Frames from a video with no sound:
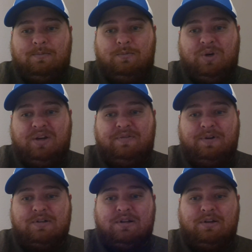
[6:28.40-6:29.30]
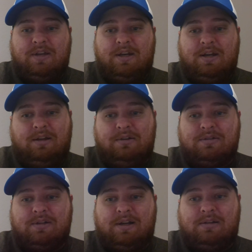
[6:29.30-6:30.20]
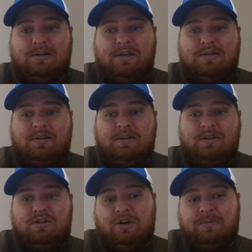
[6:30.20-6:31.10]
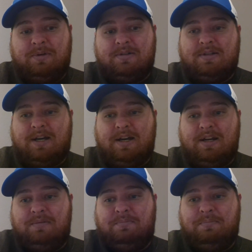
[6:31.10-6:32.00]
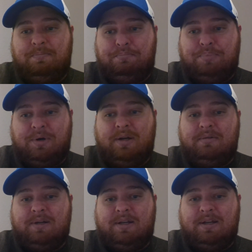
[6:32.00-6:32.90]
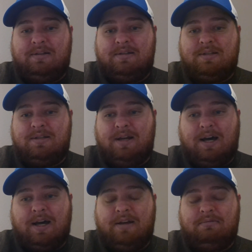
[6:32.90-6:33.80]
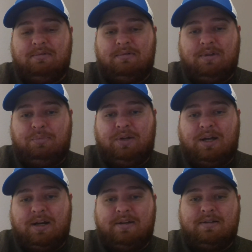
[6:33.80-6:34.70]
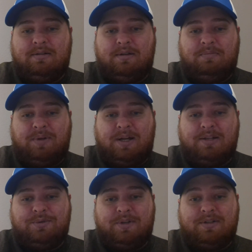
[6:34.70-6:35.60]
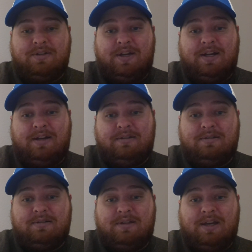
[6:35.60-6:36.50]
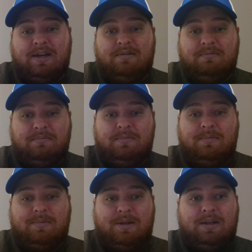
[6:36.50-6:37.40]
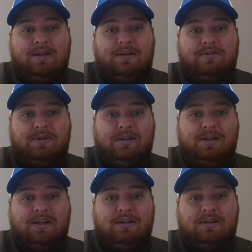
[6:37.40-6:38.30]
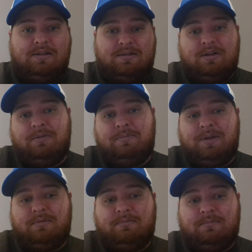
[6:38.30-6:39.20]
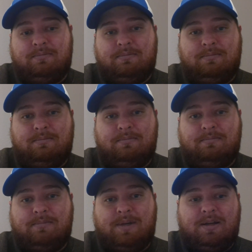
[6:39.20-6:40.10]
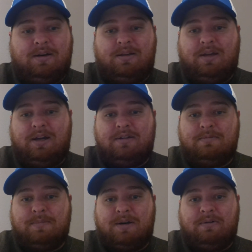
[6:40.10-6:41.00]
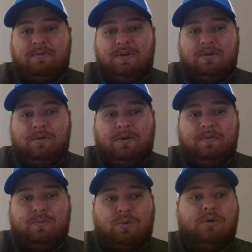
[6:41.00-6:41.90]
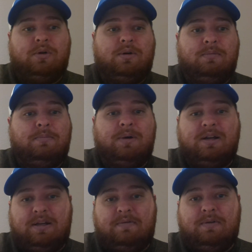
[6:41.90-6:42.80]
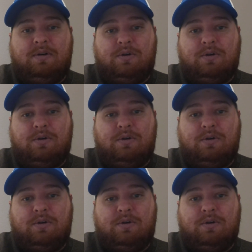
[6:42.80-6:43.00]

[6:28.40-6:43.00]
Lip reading: when you first look in, it looks like it's a utopian society, but it's not. The plot twist is that it's really dystopian, and that is my review of One by David